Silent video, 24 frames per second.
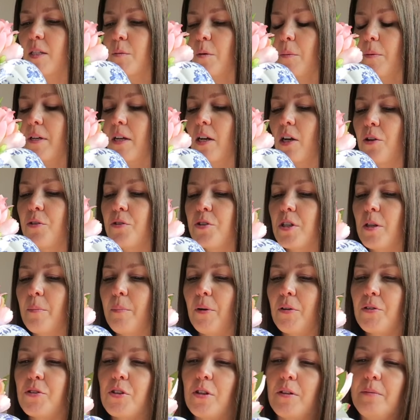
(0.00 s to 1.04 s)
probably glued to the
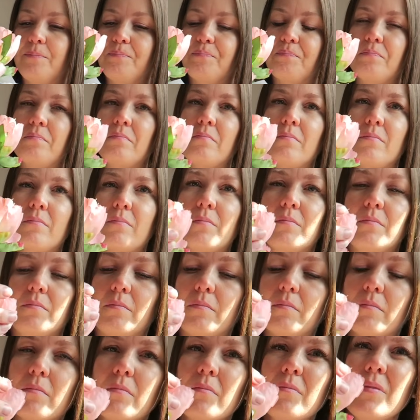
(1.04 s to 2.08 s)
bottom.
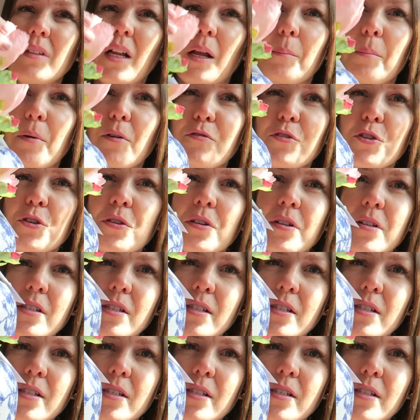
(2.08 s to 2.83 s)
But if you can